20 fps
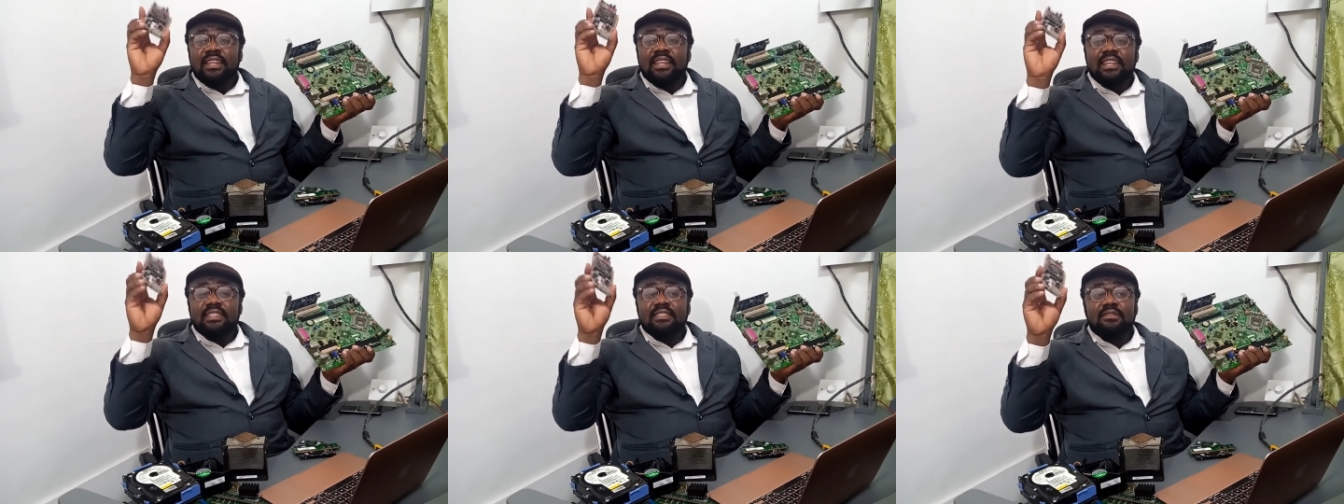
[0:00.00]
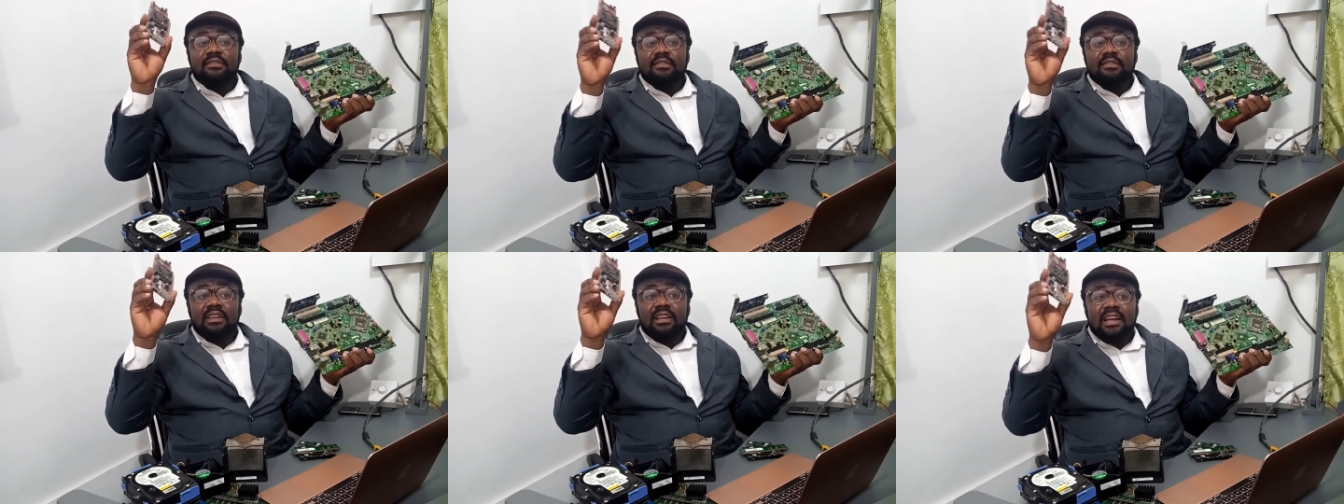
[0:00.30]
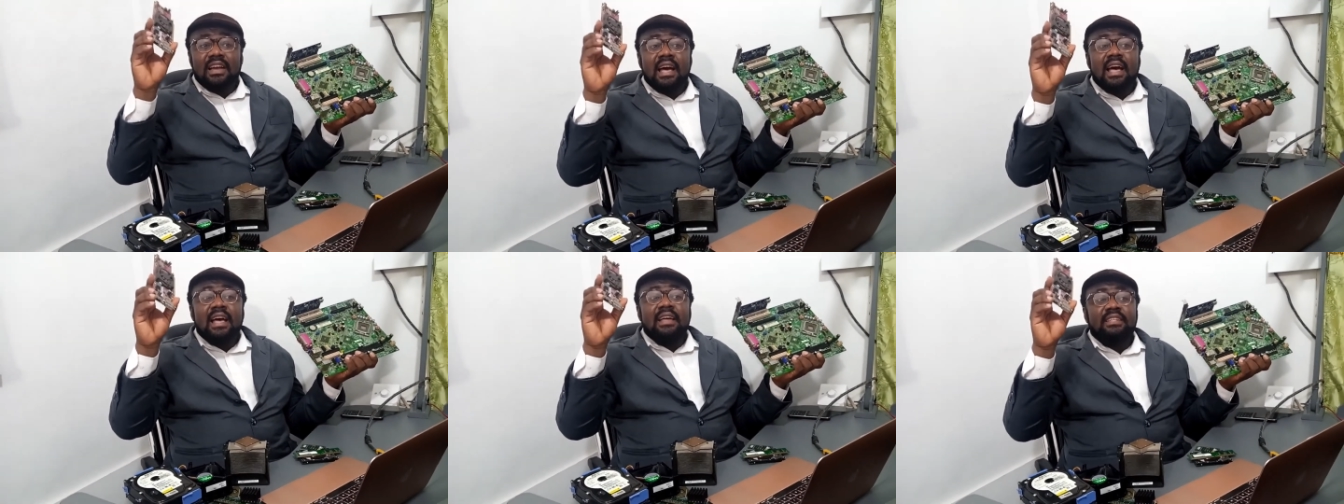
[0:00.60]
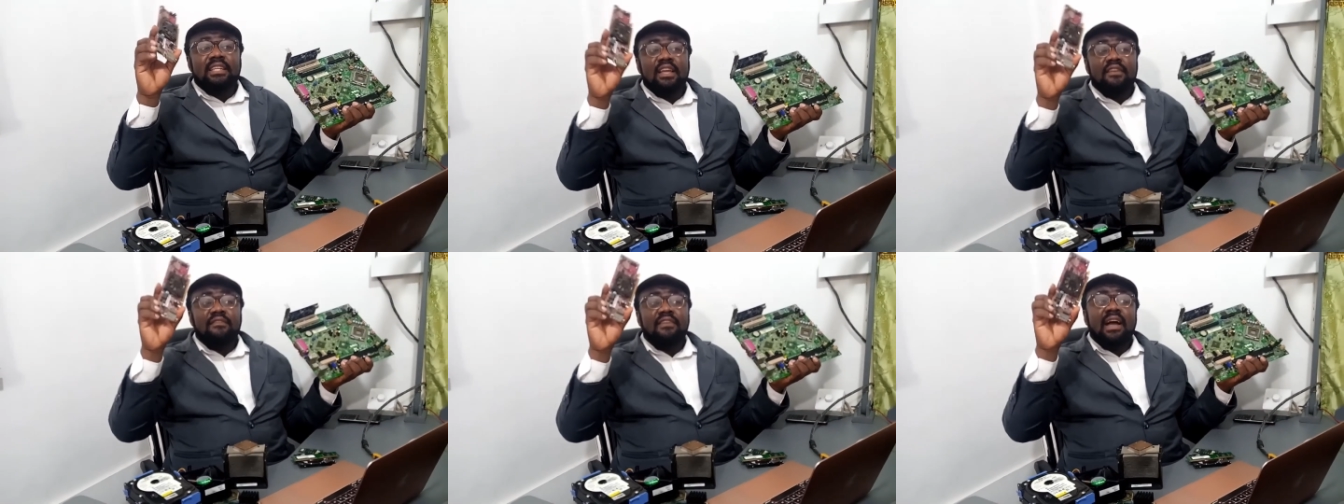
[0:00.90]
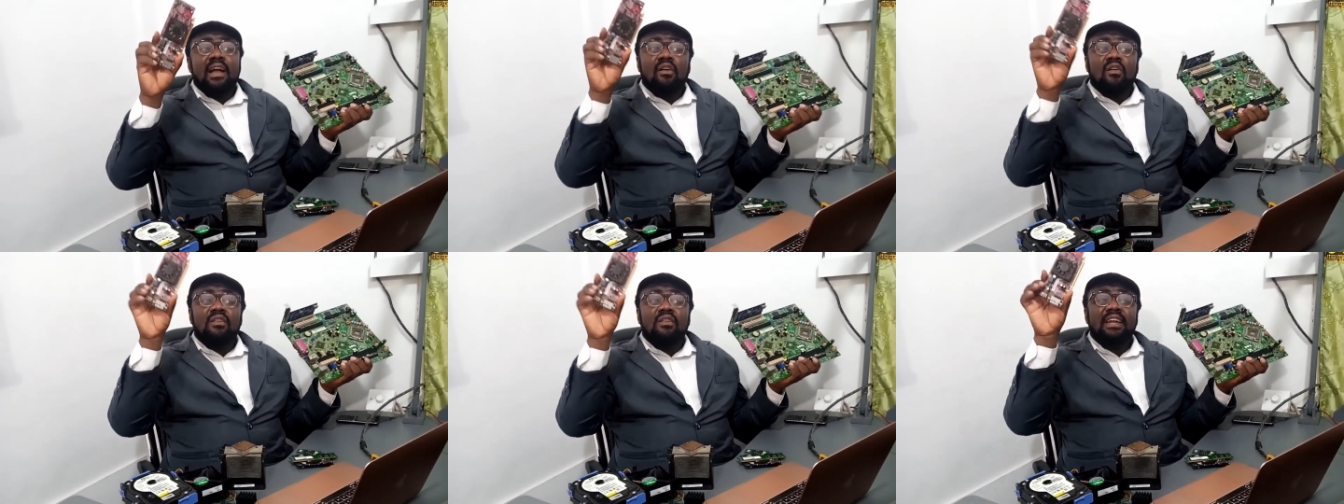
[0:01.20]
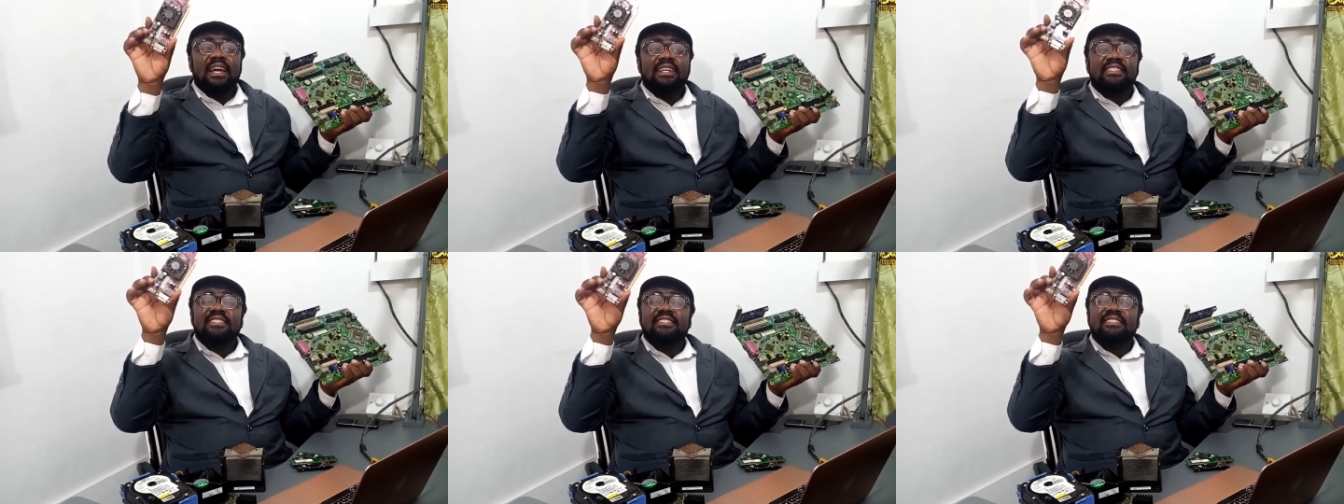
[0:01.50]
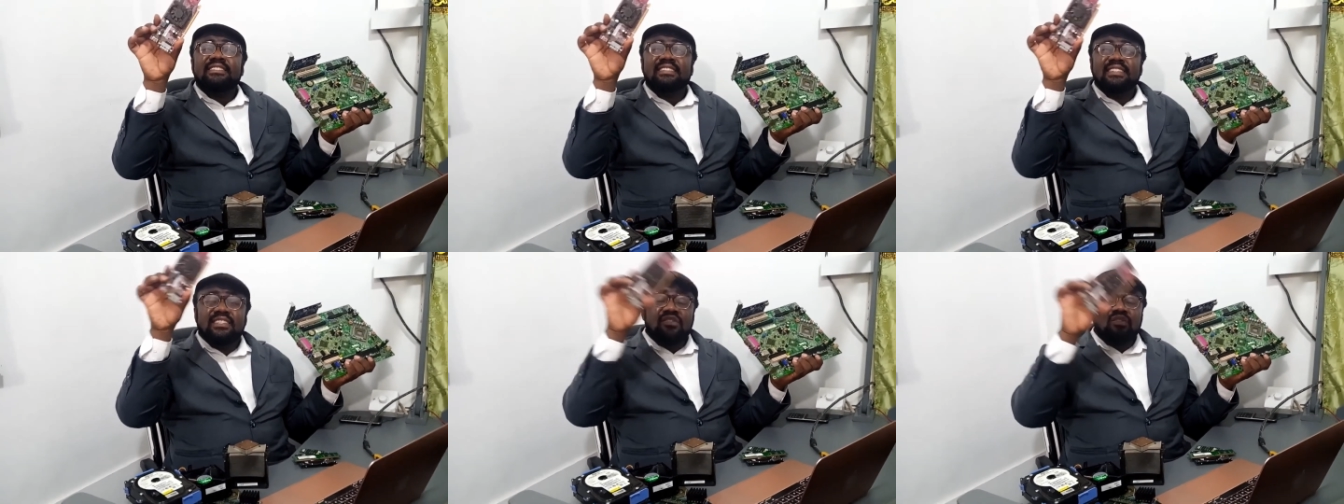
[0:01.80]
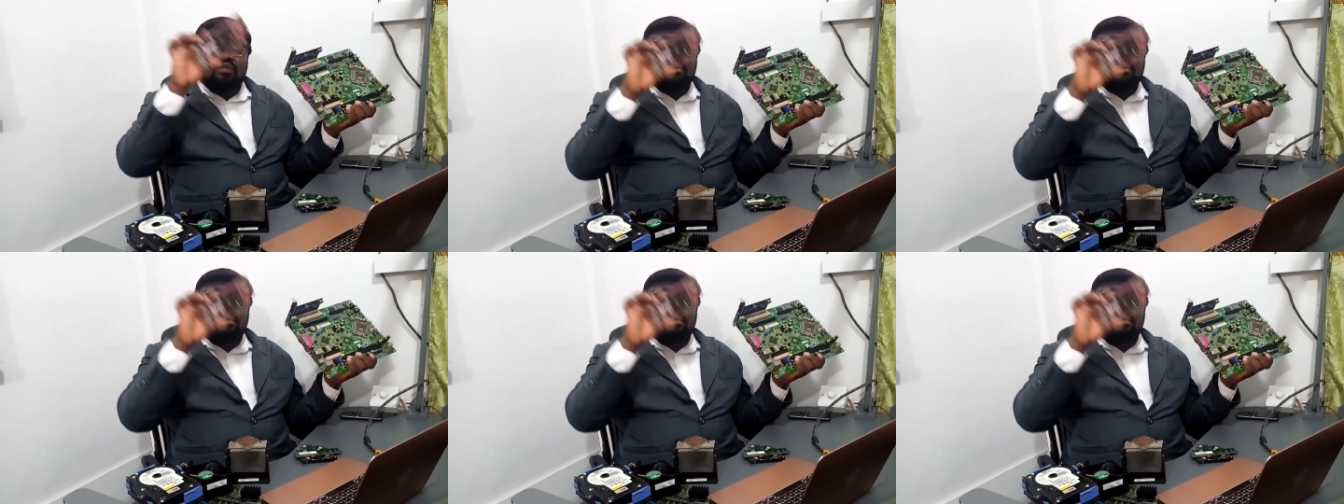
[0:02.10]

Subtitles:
this card, if I connect this